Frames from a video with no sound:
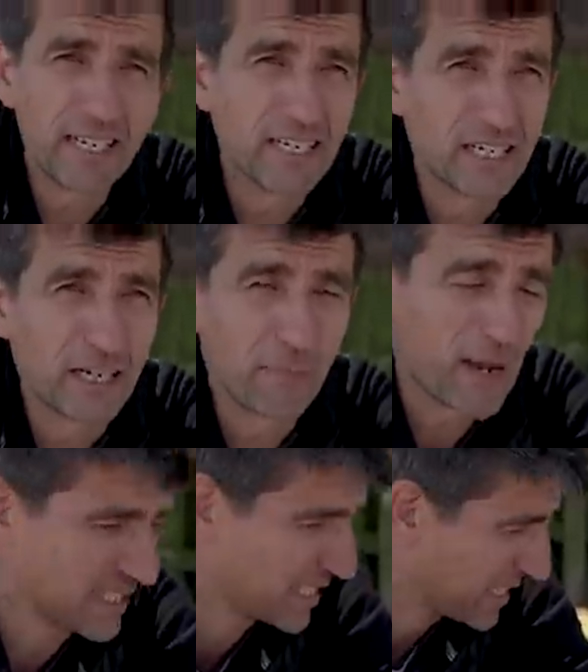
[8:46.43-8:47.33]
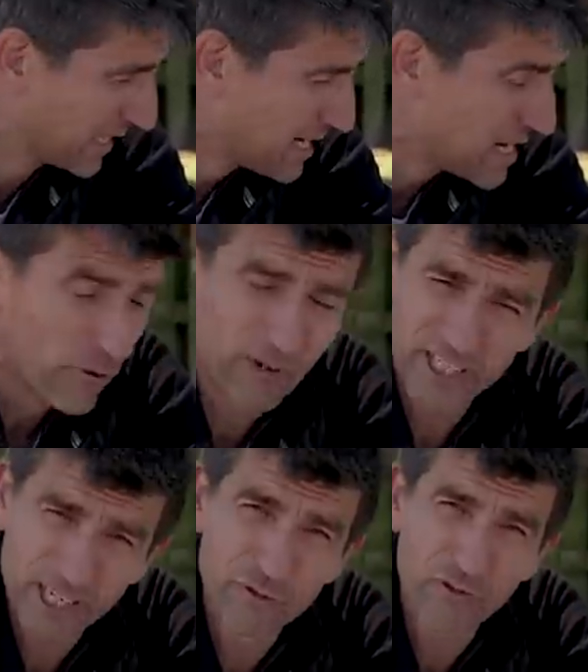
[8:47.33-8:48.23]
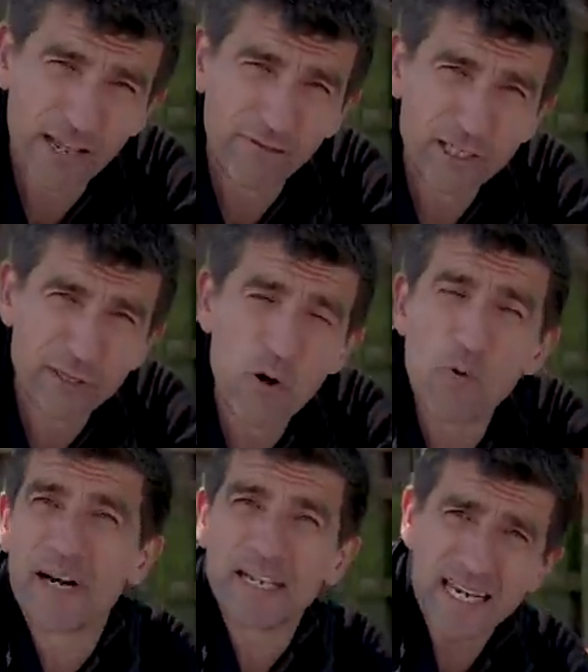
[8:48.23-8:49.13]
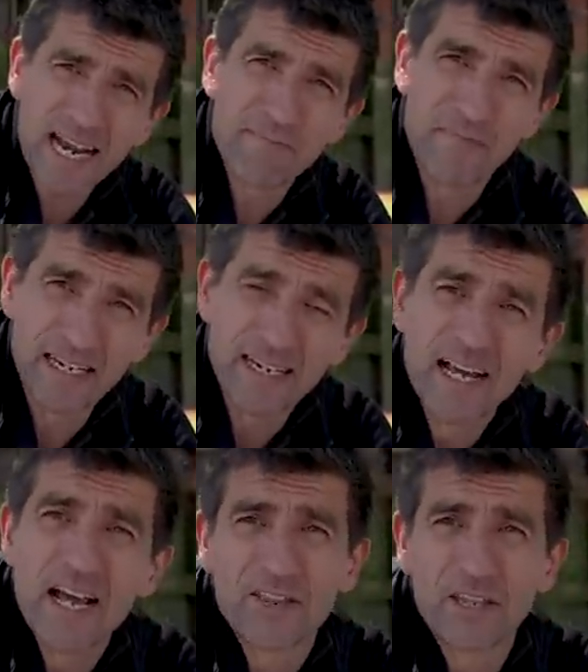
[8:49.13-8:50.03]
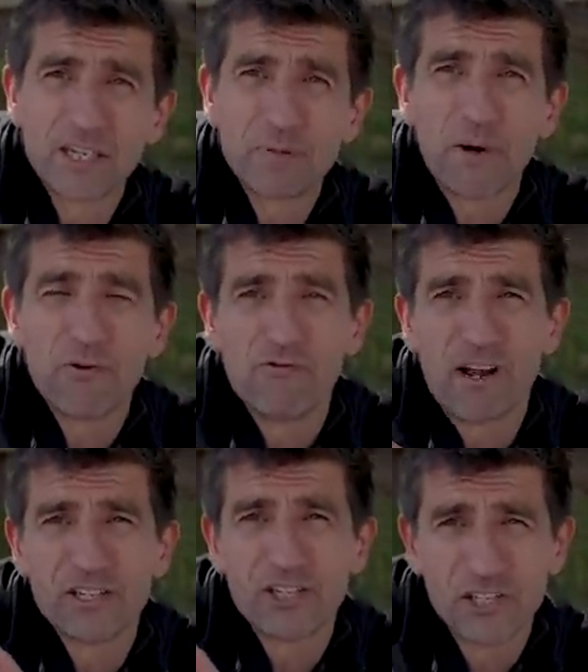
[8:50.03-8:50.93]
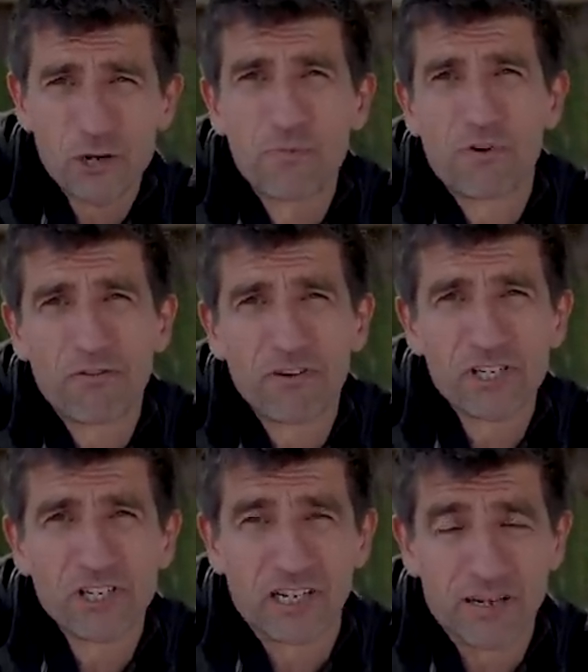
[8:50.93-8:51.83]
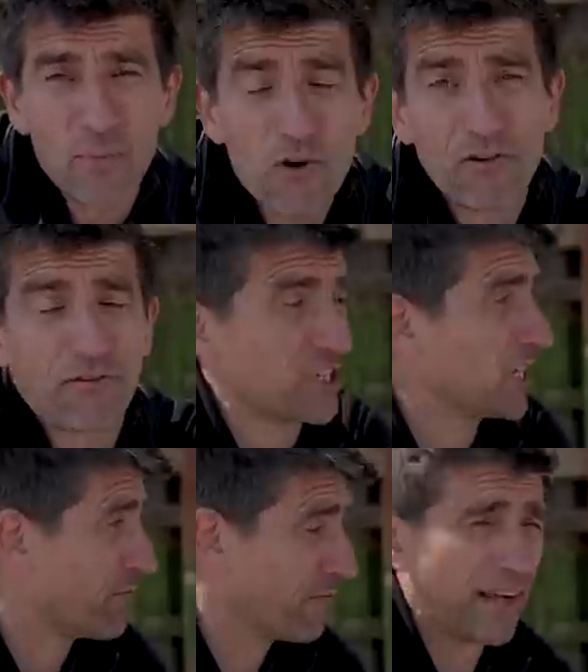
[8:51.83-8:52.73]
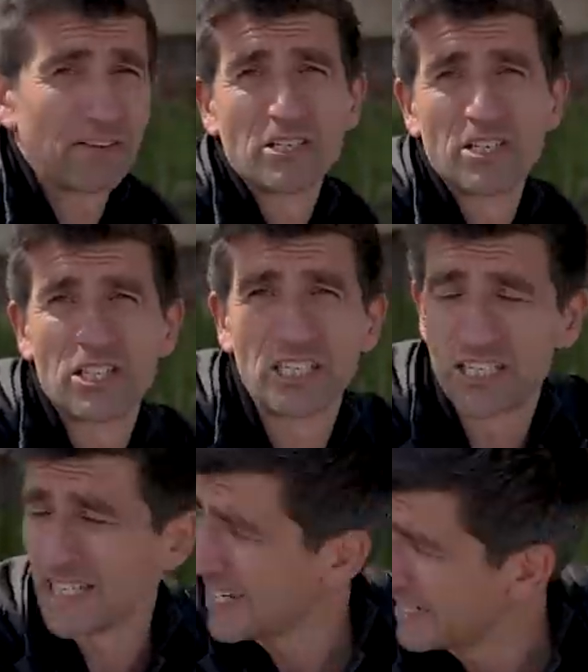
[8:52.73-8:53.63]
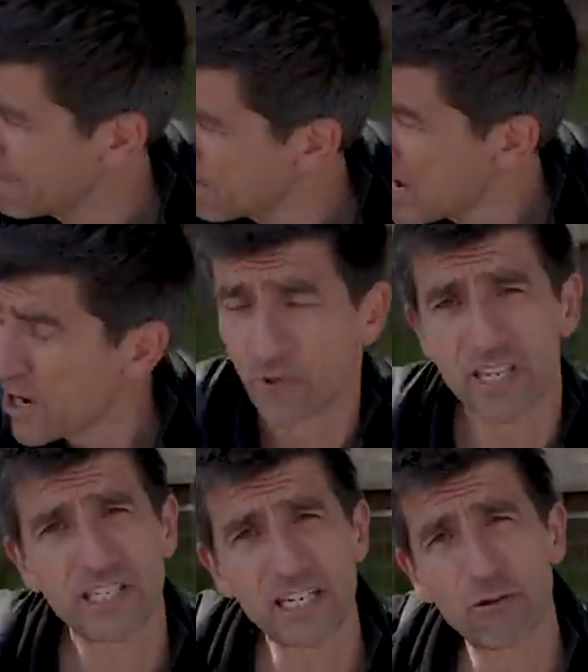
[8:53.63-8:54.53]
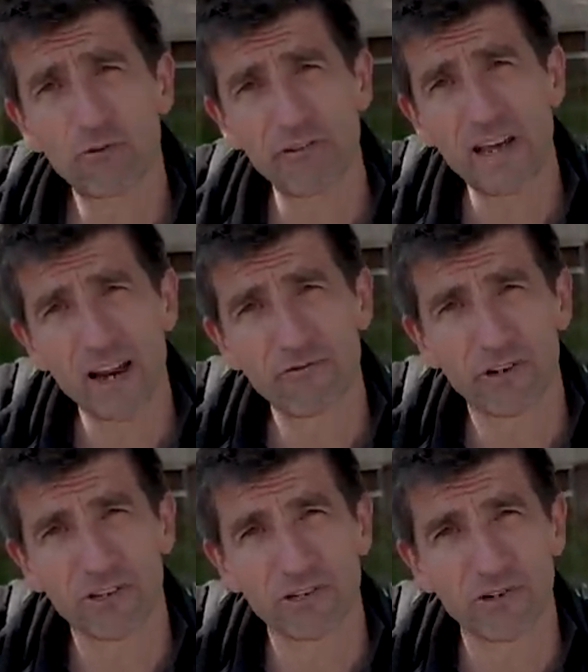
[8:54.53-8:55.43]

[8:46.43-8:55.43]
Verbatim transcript: litres in capacity, which seems relatively small, but they're telling me that this boat runs super efficiently, more efficiently in fact than the sixty-eight. With this single three hundred on the